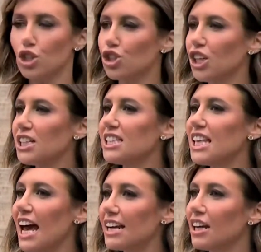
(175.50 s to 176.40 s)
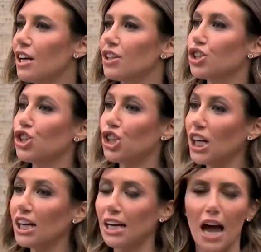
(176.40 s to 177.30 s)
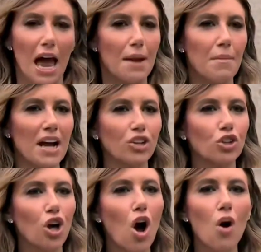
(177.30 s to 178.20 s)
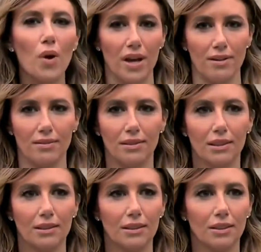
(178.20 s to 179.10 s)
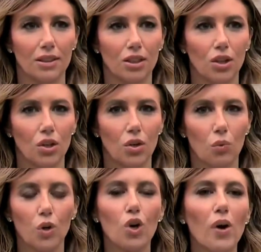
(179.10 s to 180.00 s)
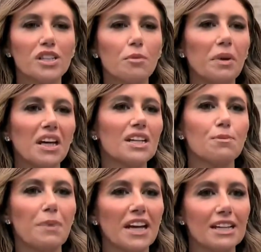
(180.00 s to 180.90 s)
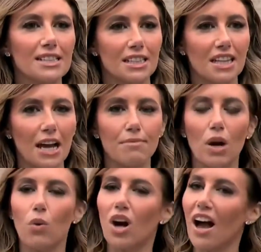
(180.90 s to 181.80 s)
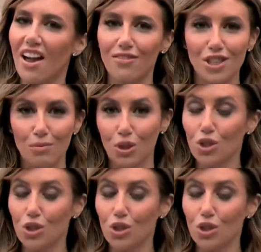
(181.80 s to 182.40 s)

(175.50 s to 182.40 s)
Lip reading: She said that she and Michael Cohen were going to be his biggest nightmare. Well, I have some